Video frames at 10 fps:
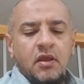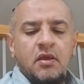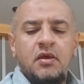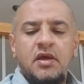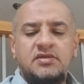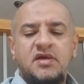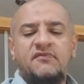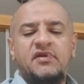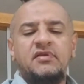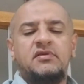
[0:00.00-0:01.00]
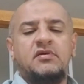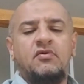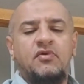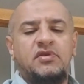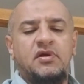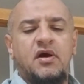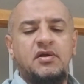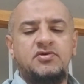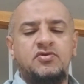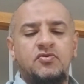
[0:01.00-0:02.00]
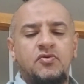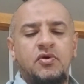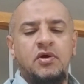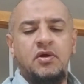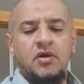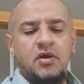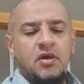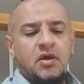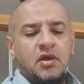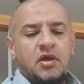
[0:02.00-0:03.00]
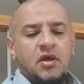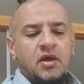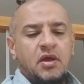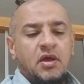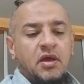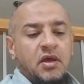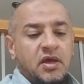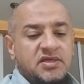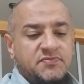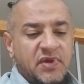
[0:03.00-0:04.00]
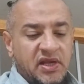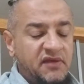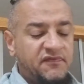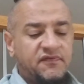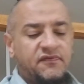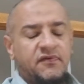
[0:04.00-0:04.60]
is governed with regards to his belief,